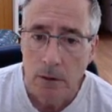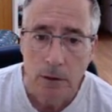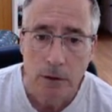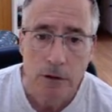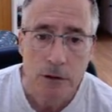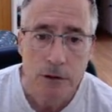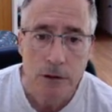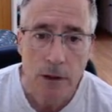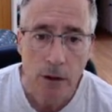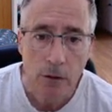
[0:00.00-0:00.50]

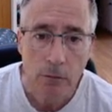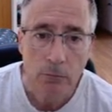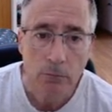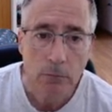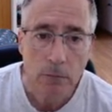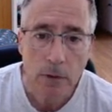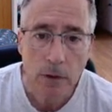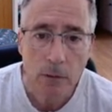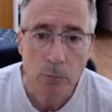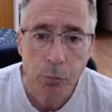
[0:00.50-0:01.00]
to
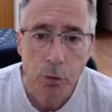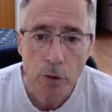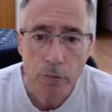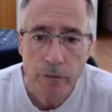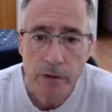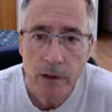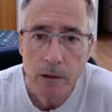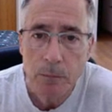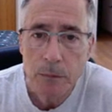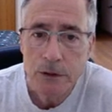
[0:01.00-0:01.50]
start
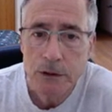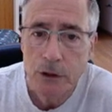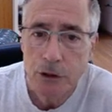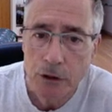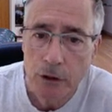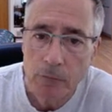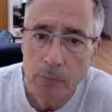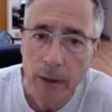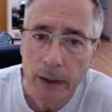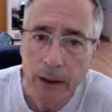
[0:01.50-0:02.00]
improving the
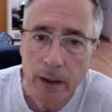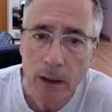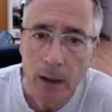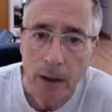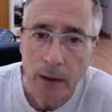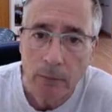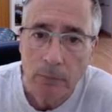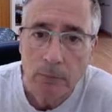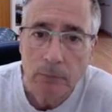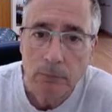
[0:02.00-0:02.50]
position of my
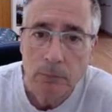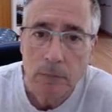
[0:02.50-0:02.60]
king.